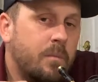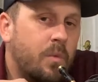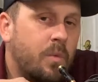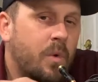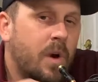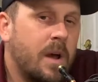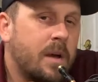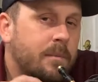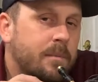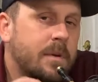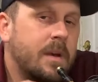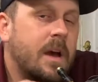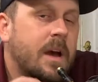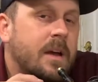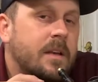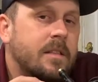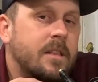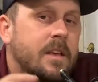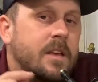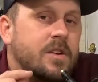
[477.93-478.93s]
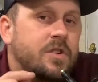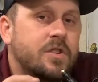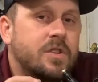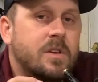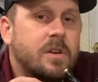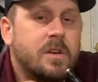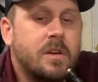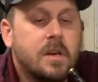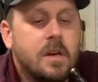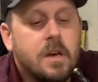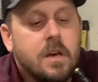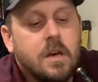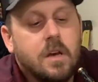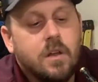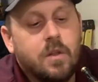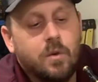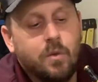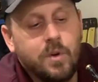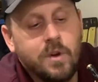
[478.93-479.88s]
right behind the engine. The